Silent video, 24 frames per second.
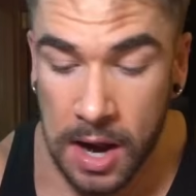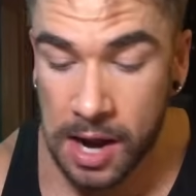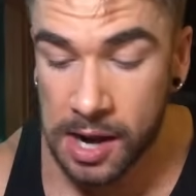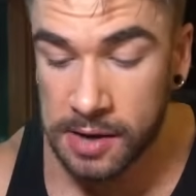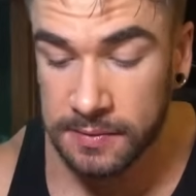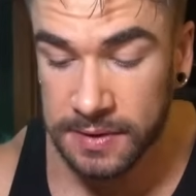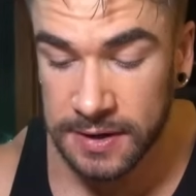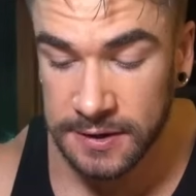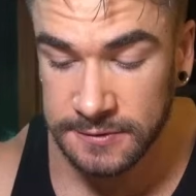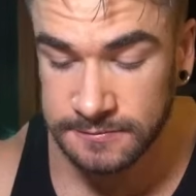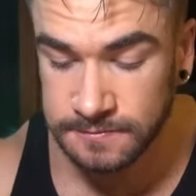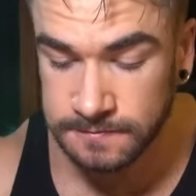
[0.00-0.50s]
All right,
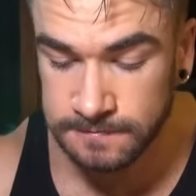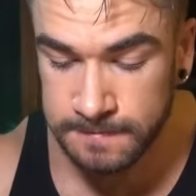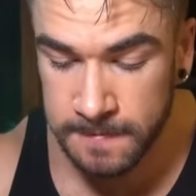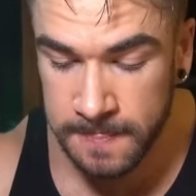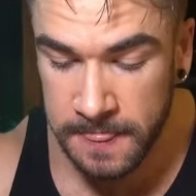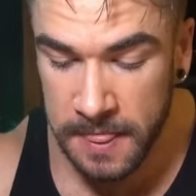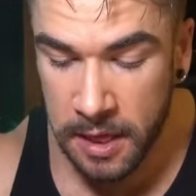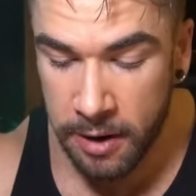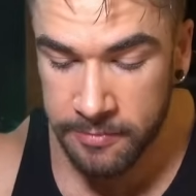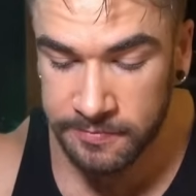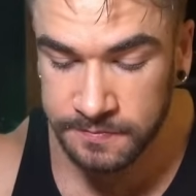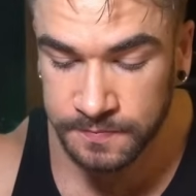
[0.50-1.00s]
man.
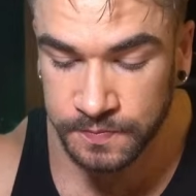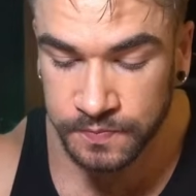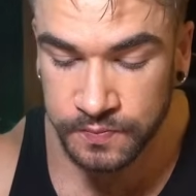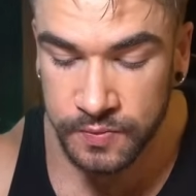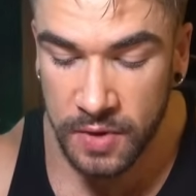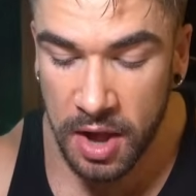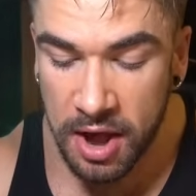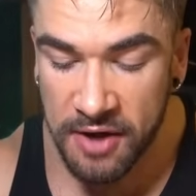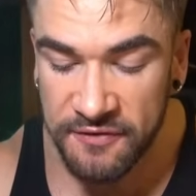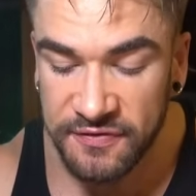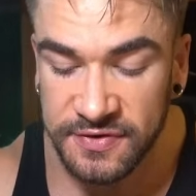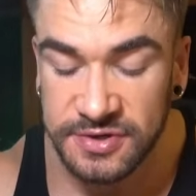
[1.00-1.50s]

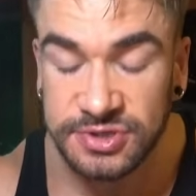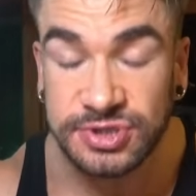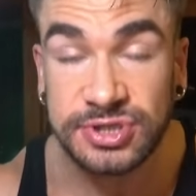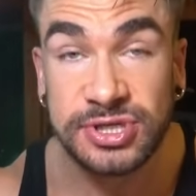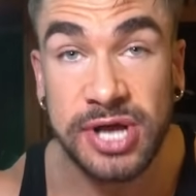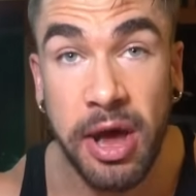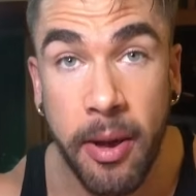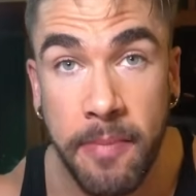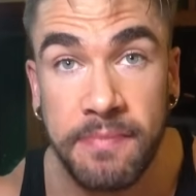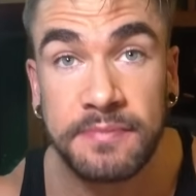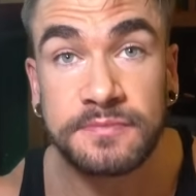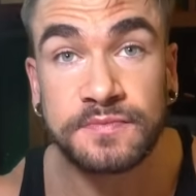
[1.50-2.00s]
I'll finish it
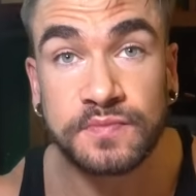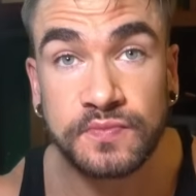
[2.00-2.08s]
up.